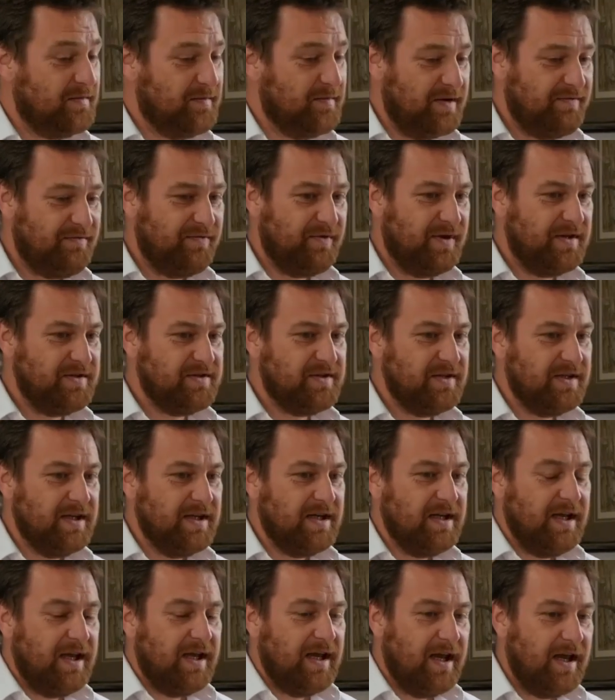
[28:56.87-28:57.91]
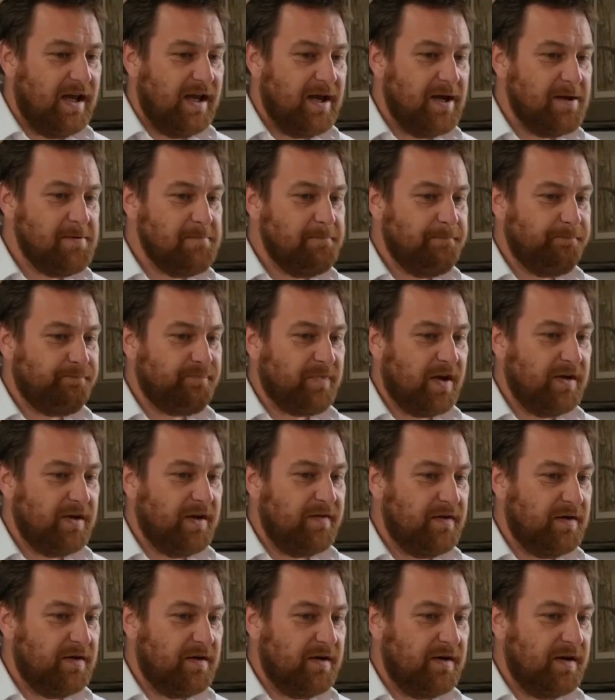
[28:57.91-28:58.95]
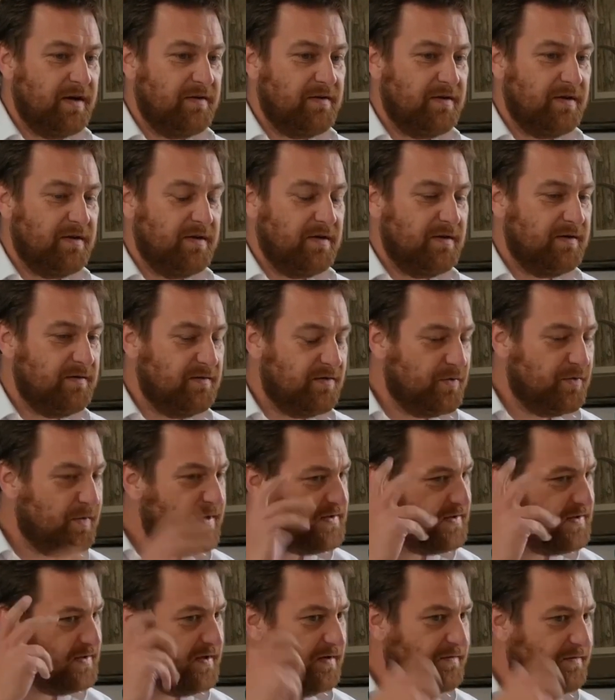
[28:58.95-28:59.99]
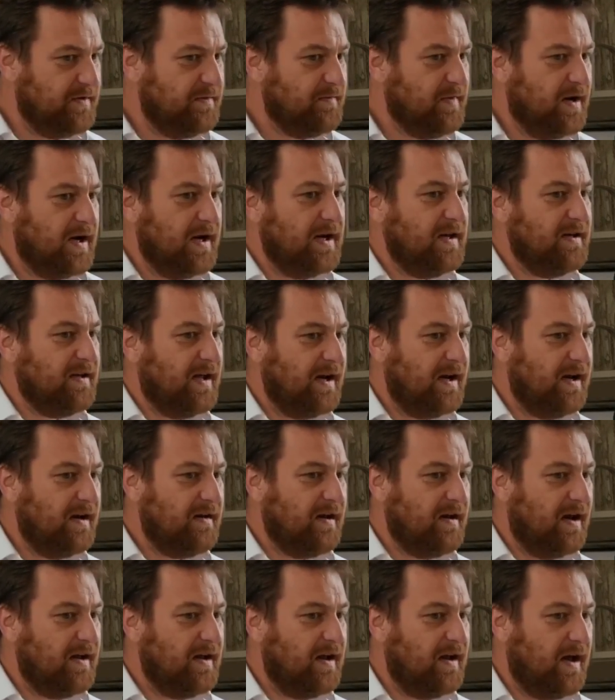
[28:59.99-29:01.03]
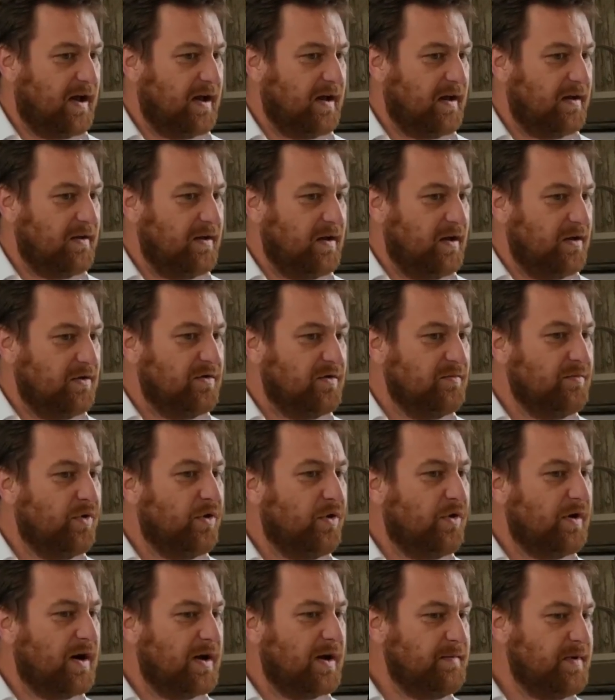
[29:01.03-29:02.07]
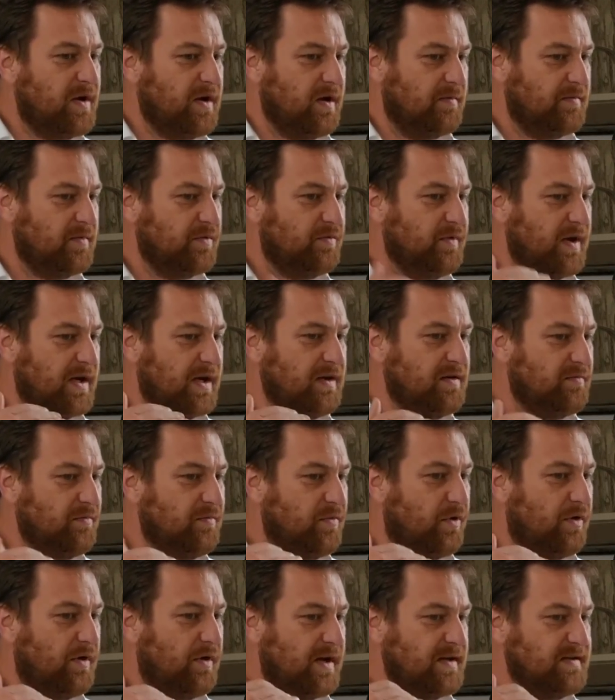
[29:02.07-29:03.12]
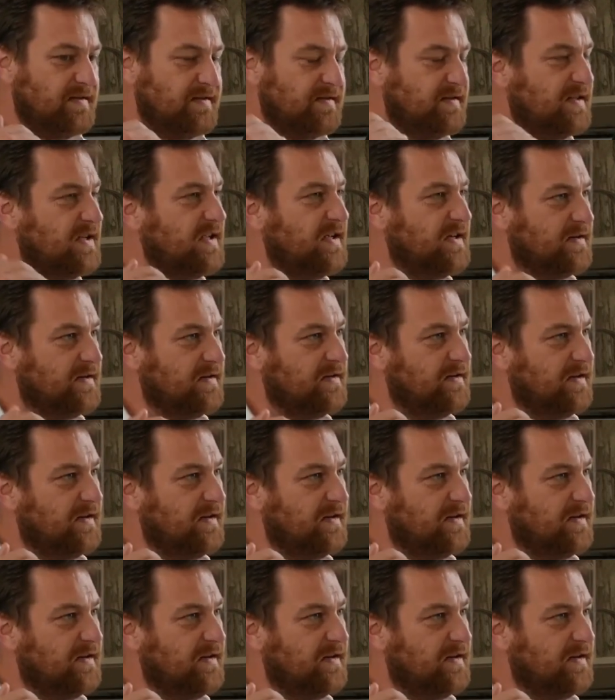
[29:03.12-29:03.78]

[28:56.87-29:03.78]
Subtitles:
Sorry, my French. Another twist of the mind, and I the more I become awake, the more I see